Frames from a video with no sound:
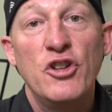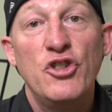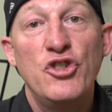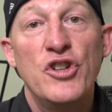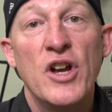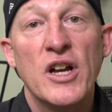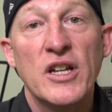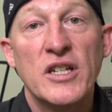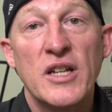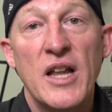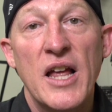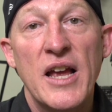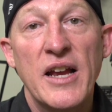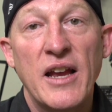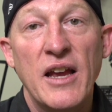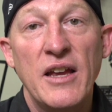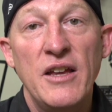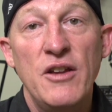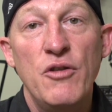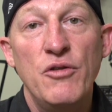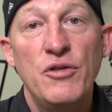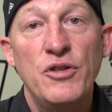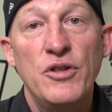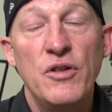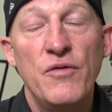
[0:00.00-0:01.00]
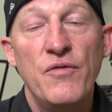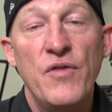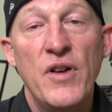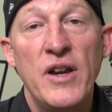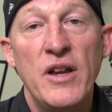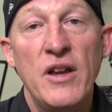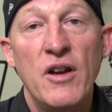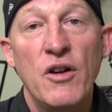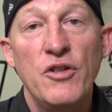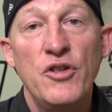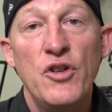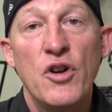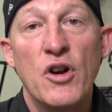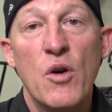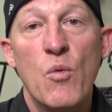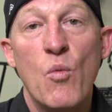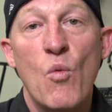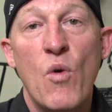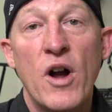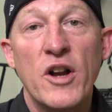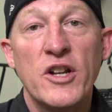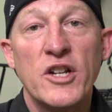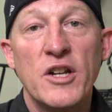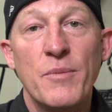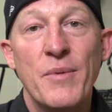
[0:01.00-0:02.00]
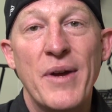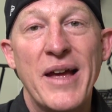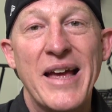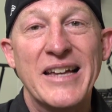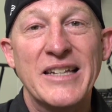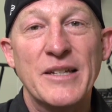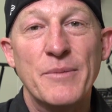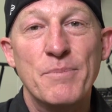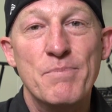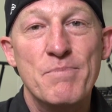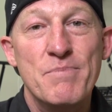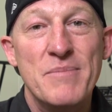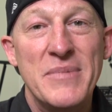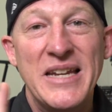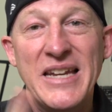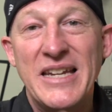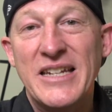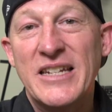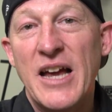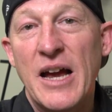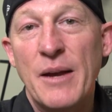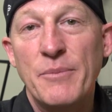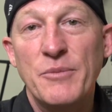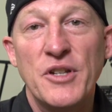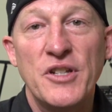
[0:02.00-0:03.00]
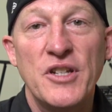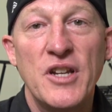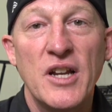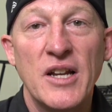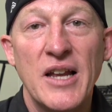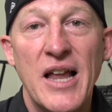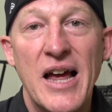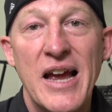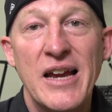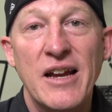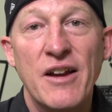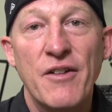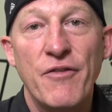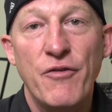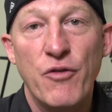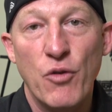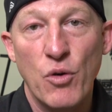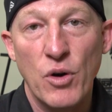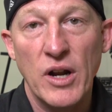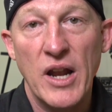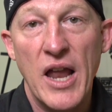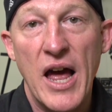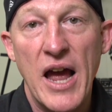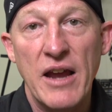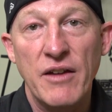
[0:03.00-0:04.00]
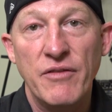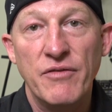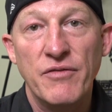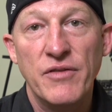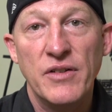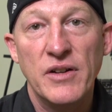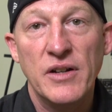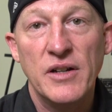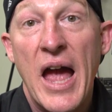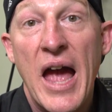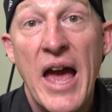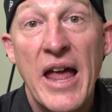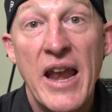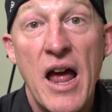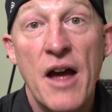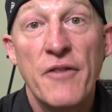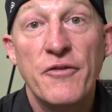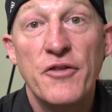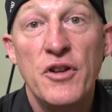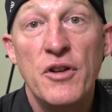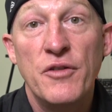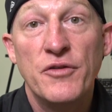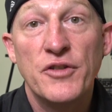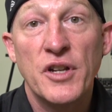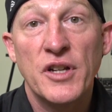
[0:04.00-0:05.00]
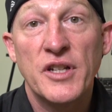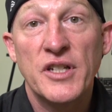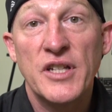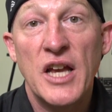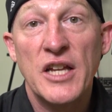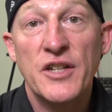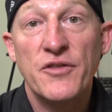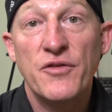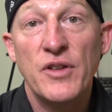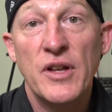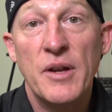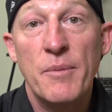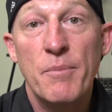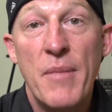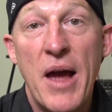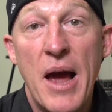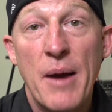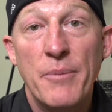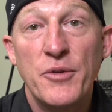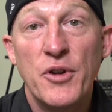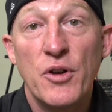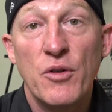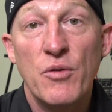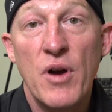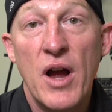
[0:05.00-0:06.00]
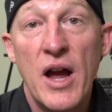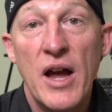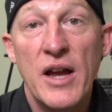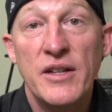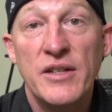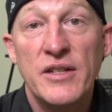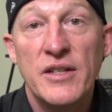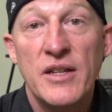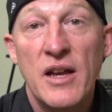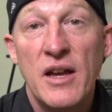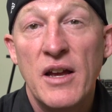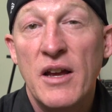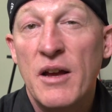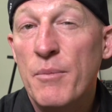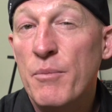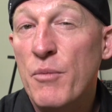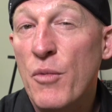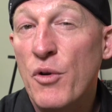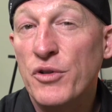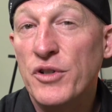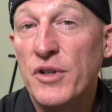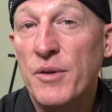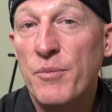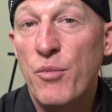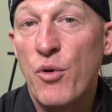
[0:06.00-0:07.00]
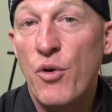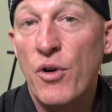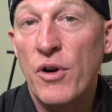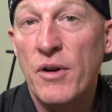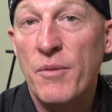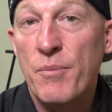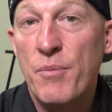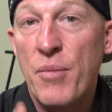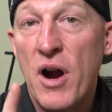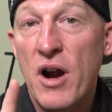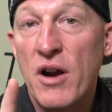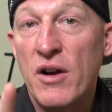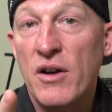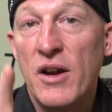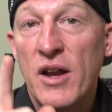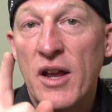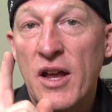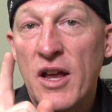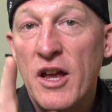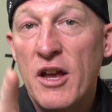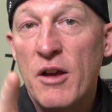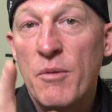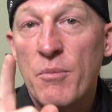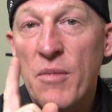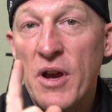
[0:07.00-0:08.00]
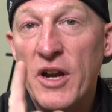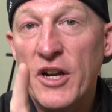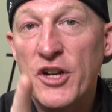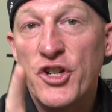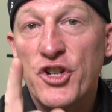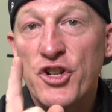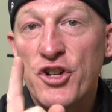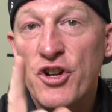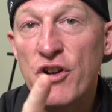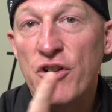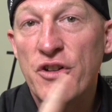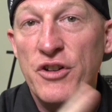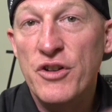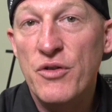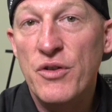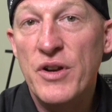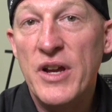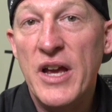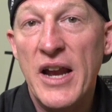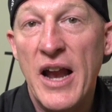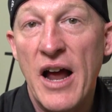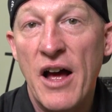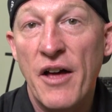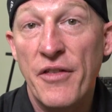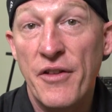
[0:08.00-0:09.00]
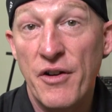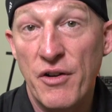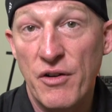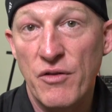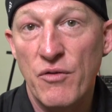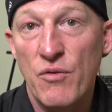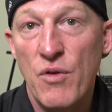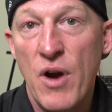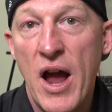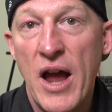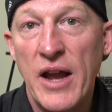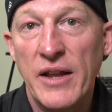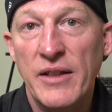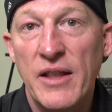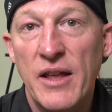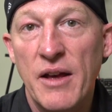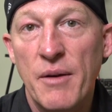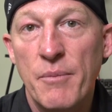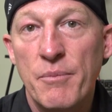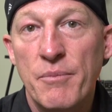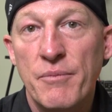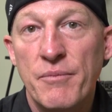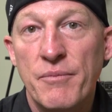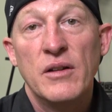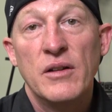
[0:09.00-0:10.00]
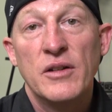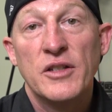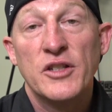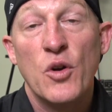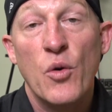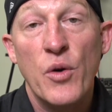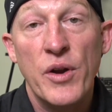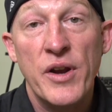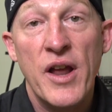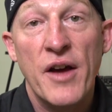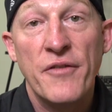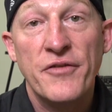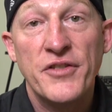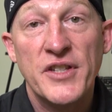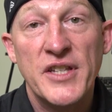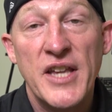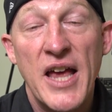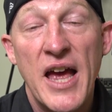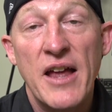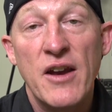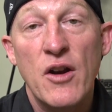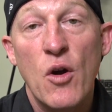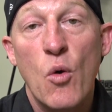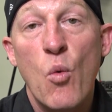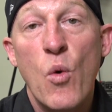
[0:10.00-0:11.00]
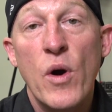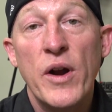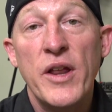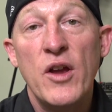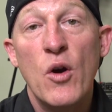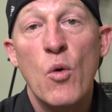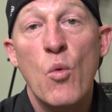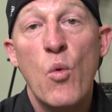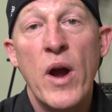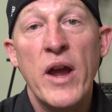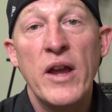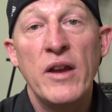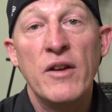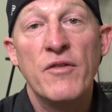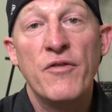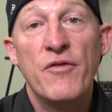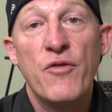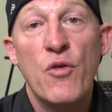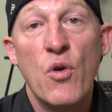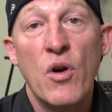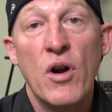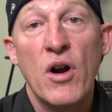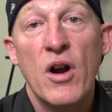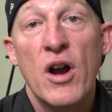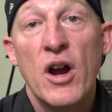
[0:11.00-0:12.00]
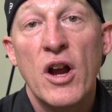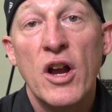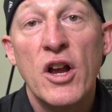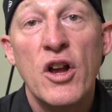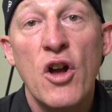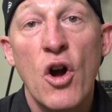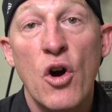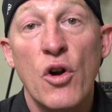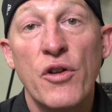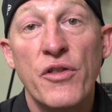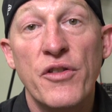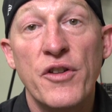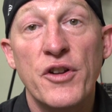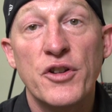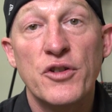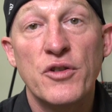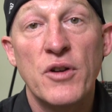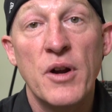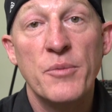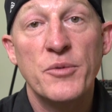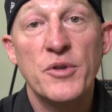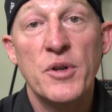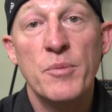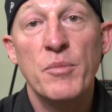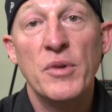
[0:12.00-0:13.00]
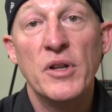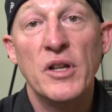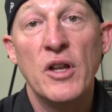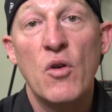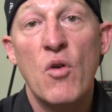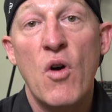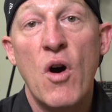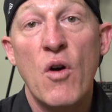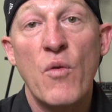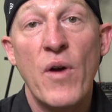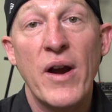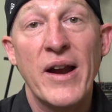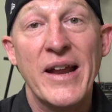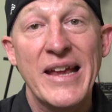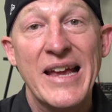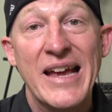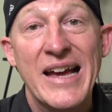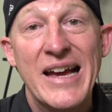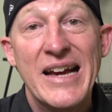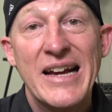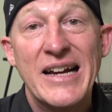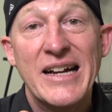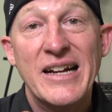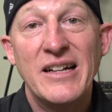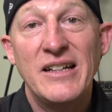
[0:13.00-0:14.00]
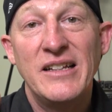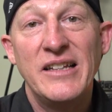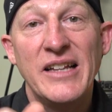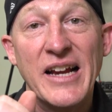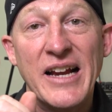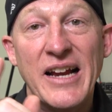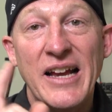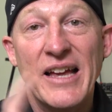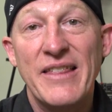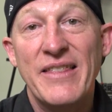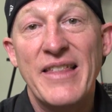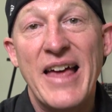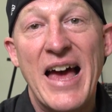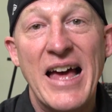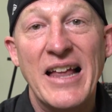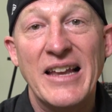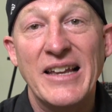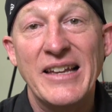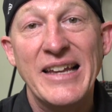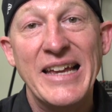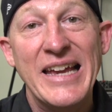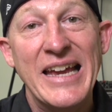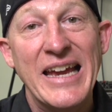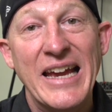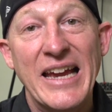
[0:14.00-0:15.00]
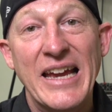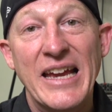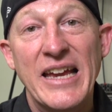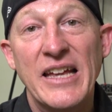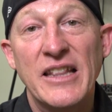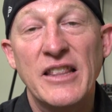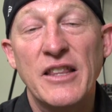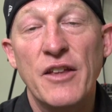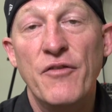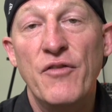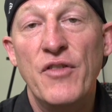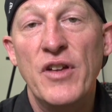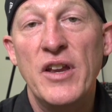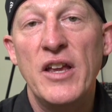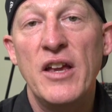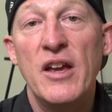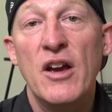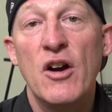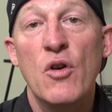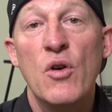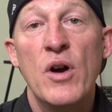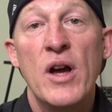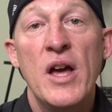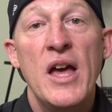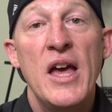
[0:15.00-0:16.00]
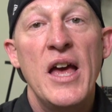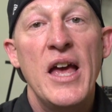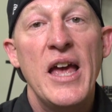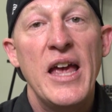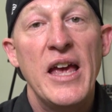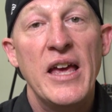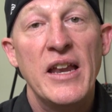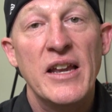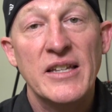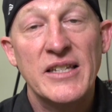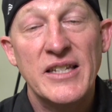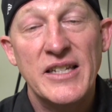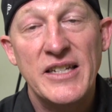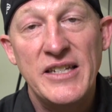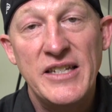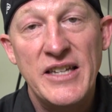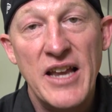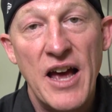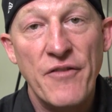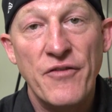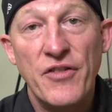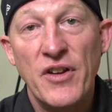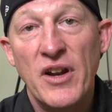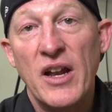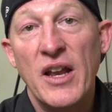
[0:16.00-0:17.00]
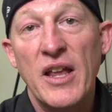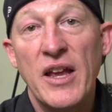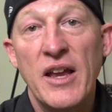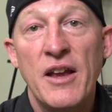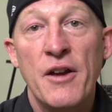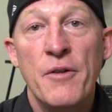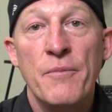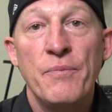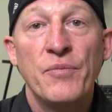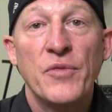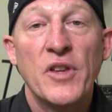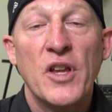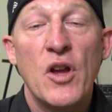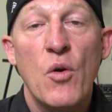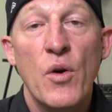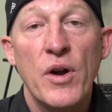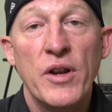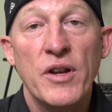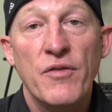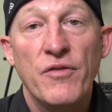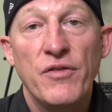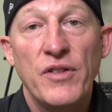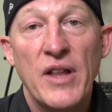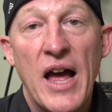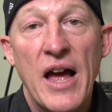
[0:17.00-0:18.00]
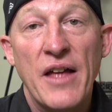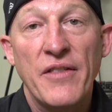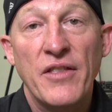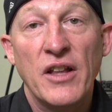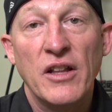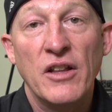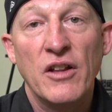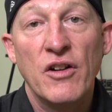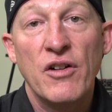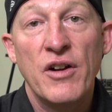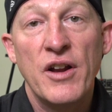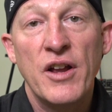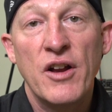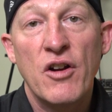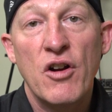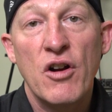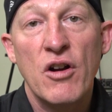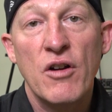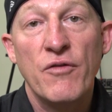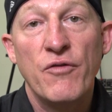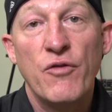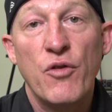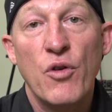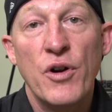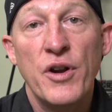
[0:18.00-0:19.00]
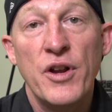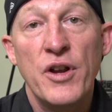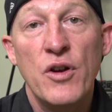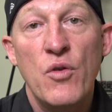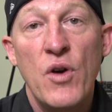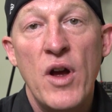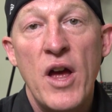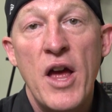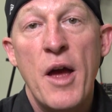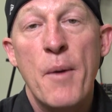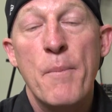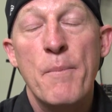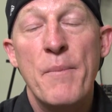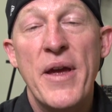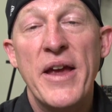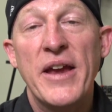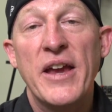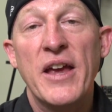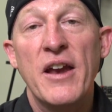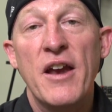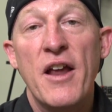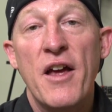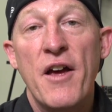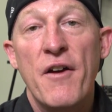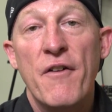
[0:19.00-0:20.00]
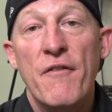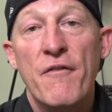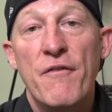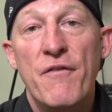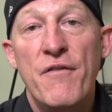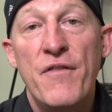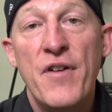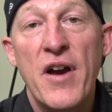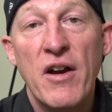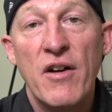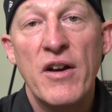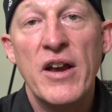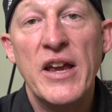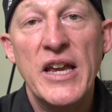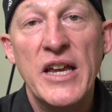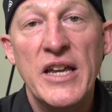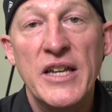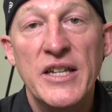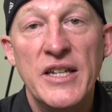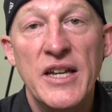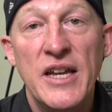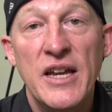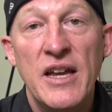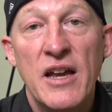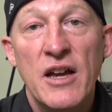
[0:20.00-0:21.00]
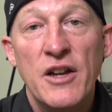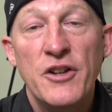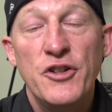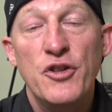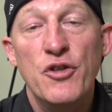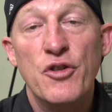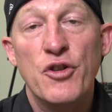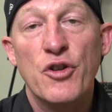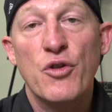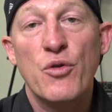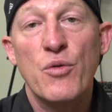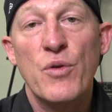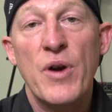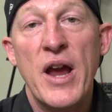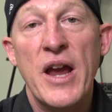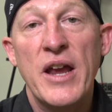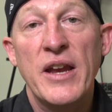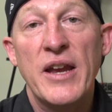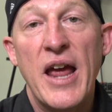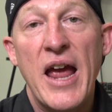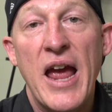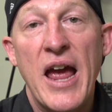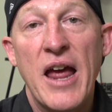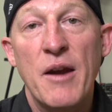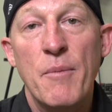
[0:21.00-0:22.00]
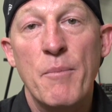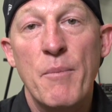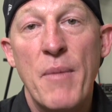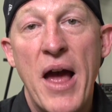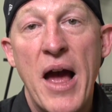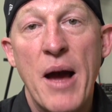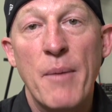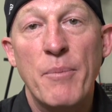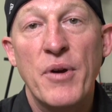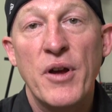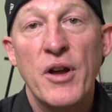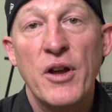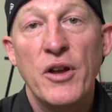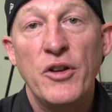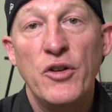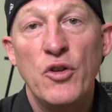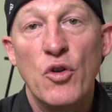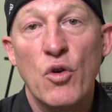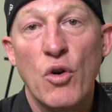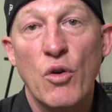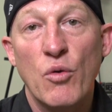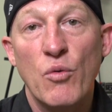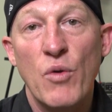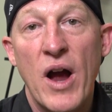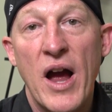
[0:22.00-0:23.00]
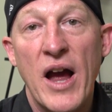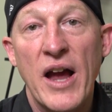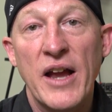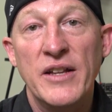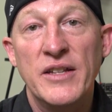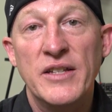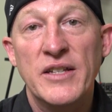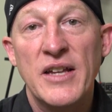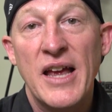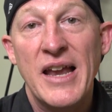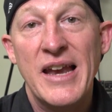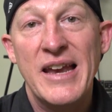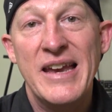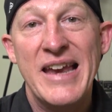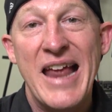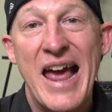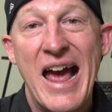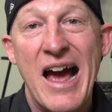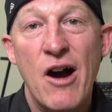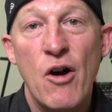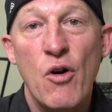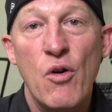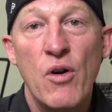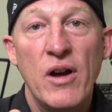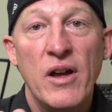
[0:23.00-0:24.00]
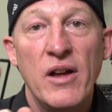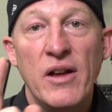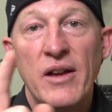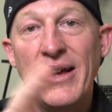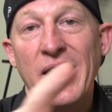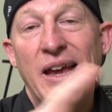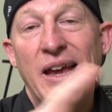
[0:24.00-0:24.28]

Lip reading: just like a YouTube video. You can watch them as many times as you like for life. And after you've successfully mapped your rides, most important part, make sure you get out there and ride them. So enough said, what are you waiting for? Go to the description below already, click that link, get the video. It is definitely going to flatten the learning curve for you, make it very easy to create and map your rides now